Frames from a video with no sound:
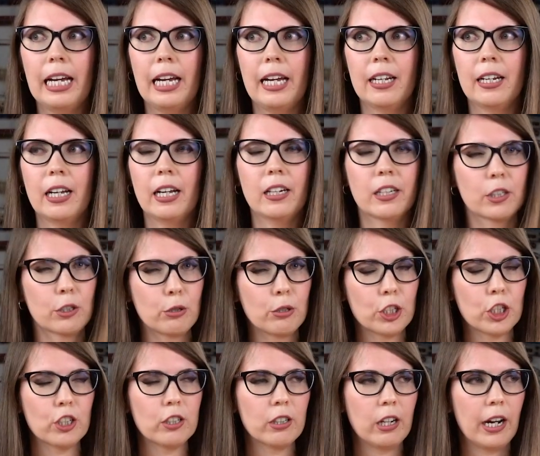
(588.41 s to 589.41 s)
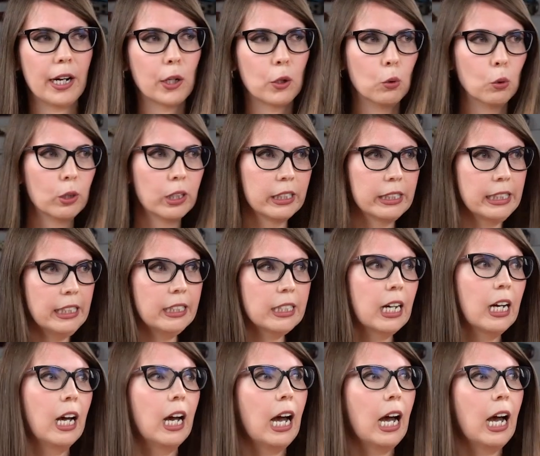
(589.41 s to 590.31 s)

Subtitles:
an electrician, I googled it,